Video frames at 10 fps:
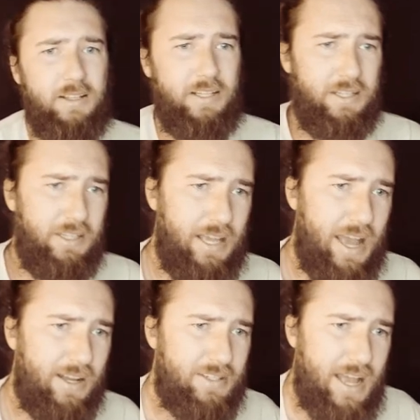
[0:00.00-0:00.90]
it in the
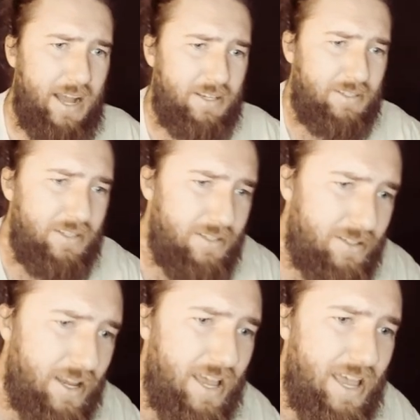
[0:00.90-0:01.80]
X-axis,
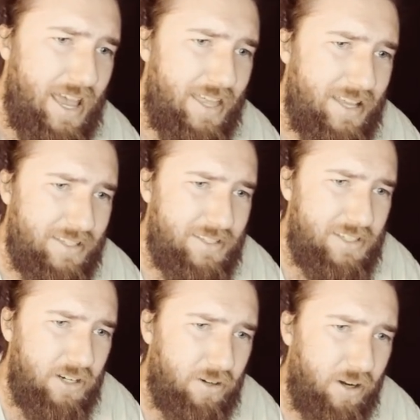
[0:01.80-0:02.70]
and then
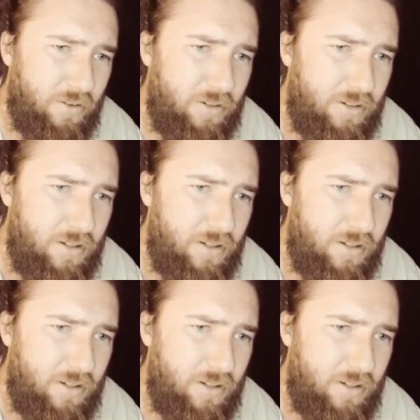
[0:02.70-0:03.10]
0.